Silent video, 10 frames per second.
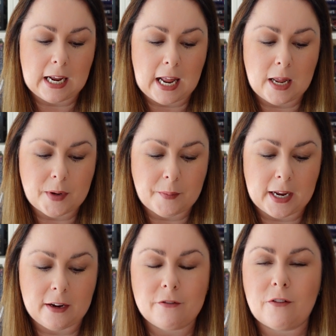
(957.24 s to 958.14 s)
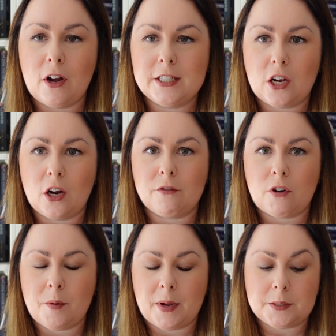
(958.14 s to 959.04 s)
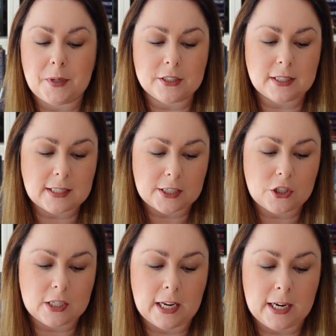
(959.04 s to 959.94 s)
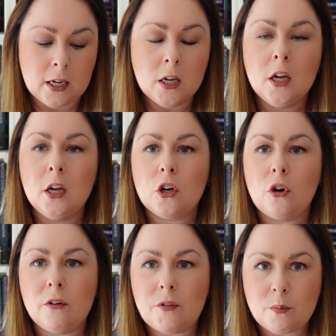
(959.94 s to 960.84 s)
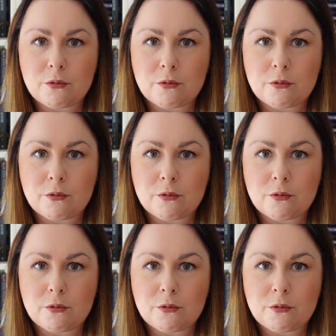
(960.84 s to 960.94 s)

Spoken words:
MMA fighter kind of romance, because essentially Kurt von